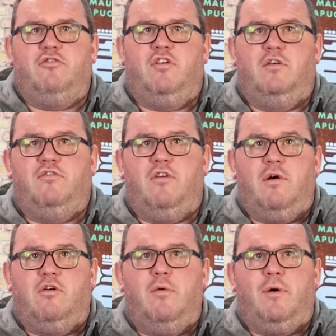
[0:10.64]
show. So
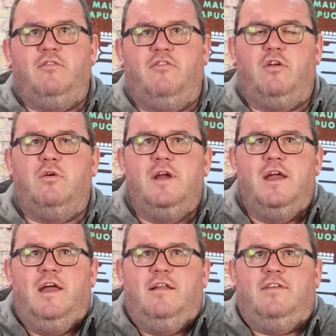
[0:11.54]
I'll come on to
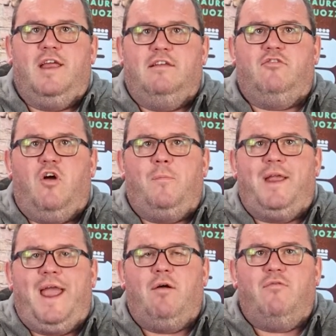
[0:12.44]
today's
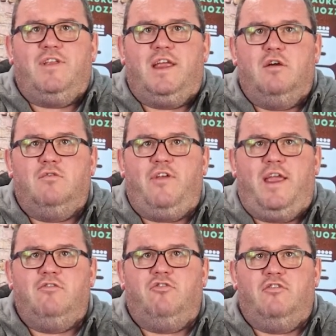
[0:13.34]
topic, help videos,
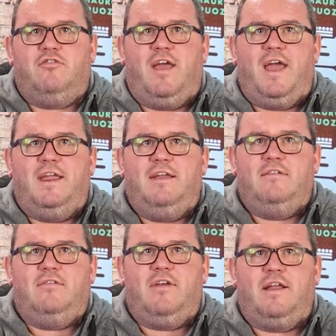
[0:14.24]
in just a
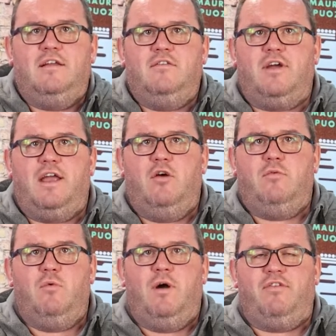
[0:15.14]
second. I hope
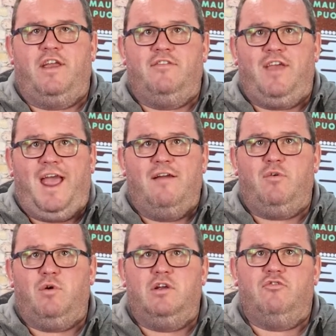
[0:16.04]
you're well. Thank you to
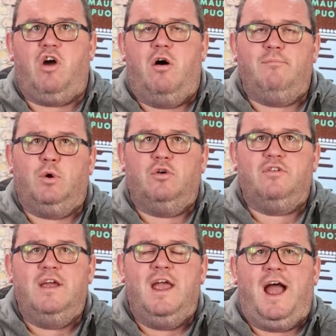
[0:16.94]
everyone who's got on
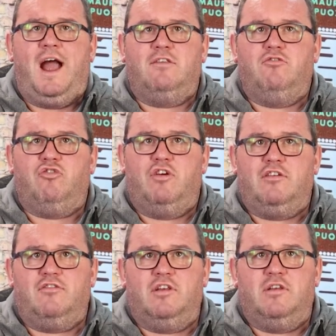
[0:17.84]
board and joined
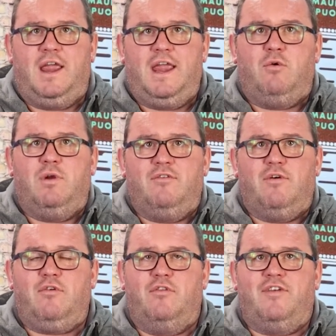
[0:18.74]
us, and equally to
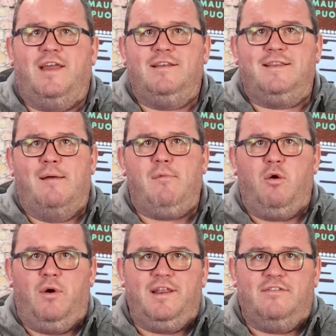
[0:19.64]
everyone that's had a
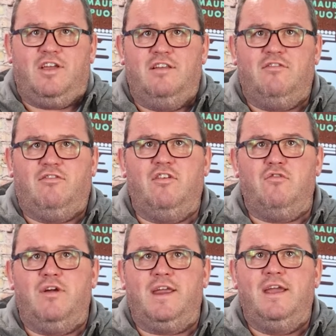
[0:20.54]
demo and is
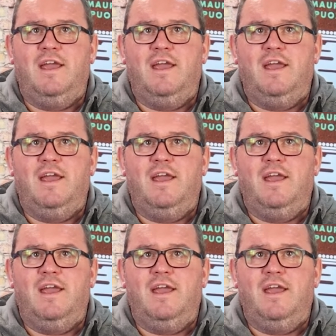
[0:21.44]
considering